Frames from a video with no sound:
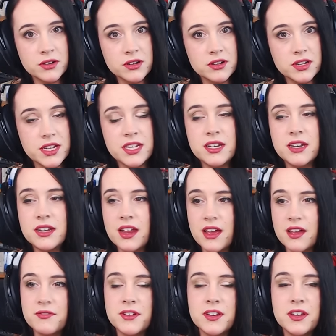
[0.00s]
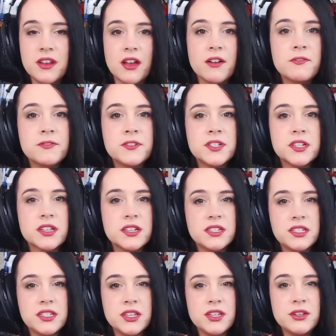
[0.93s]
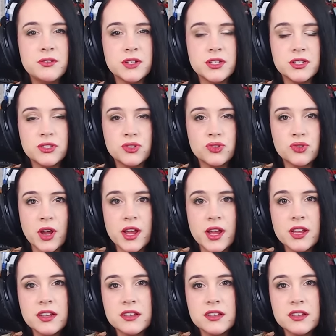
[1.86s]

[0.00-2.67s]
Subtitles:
He didn't have enough to continue his trek.